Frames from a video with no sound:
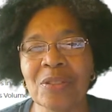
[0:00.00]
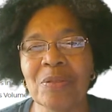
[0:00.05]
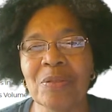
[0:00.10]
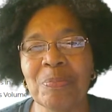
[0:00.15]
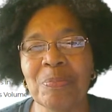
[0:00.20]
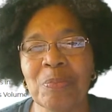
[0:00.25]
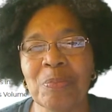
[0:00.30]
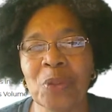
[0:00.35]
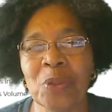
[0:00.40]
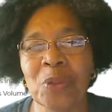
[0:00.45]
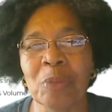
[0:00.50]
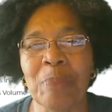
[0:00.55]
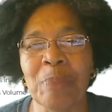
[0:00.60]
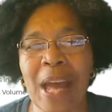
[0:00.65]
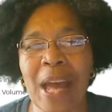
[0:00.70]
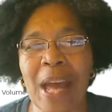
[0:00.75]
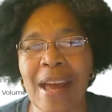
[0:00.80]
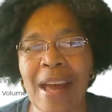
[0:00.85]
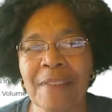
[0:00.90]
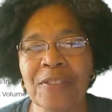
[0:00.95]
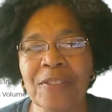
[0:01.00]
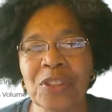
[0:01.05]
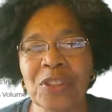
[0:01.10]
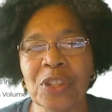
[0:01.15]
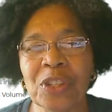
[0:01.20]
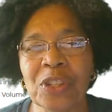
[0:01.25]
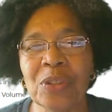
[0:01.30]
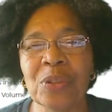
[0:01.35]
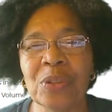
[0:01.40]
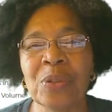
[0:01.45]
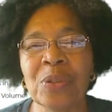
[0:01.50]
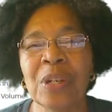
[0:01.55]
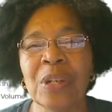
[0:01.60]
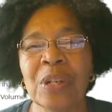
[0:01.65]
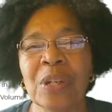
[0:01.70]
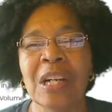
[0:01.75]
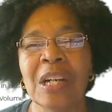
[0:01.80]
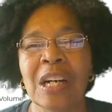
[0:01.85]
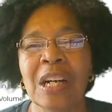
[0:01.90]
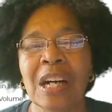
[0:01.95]
your path to
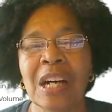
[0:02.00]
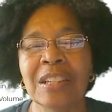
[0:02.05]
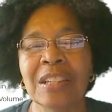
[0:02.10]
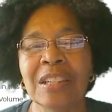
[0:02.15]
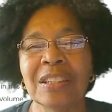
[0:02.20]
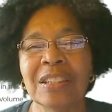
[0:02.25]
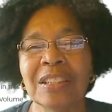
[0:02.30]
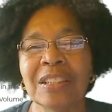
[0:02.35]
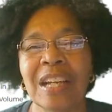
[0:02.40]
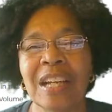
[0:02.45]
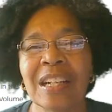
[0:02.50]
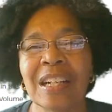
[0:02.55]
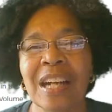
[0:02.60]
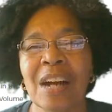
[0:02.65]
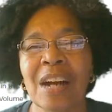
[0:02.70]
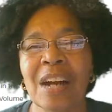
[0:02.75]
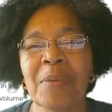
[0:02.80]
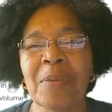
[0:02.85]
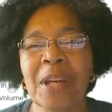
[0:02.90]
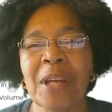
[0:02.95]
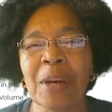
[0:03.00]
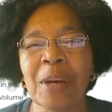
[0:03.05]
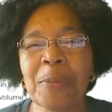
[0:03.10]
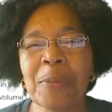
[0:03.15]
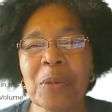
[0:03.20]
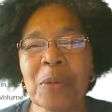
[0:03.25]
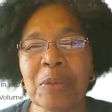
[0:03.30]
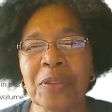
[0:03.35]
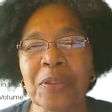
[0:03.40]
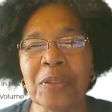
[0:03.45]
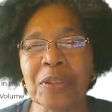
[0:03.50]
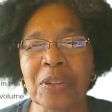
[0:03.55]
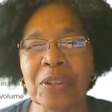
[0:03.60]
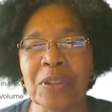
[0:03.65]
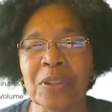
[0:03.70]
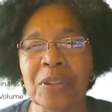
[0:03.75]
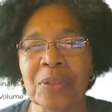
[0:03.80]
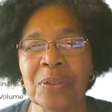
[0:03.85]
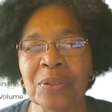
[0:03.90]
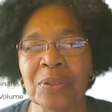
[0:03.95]
understanding how we help you with your
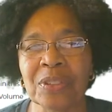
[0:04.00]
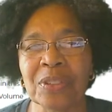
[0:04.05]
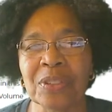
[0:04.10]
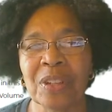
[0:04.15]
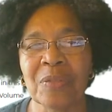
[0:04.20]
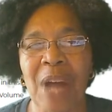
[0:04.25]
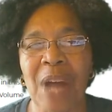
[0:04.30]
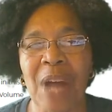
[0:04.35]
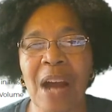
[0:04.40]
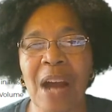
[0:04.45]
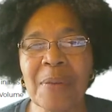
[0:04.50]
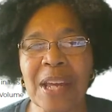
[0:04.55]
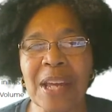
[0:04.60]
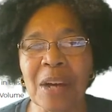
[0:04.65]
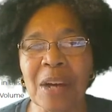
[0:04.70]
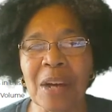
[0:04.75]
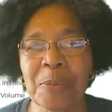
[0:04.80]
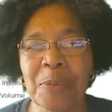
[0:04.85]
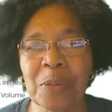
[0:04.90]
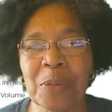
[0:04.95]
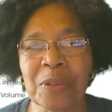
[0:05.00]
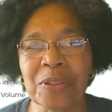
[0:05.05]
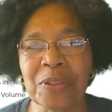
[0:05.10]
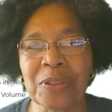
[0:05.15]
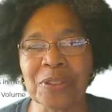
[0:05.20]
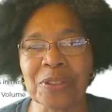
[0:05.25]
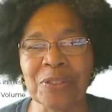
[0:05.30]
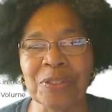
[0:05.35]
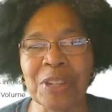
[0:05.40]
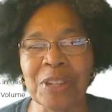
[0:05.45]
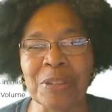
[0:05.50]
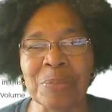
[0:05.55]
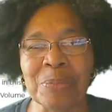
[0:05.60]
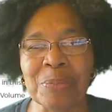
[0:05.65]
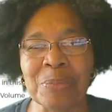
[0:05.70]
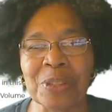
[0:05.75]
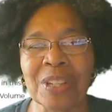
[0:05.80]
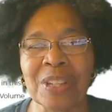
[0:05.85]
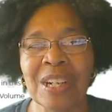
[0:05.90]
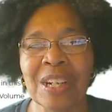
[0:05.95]
goals, how we help you with your
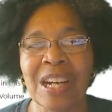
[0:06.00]
dreams,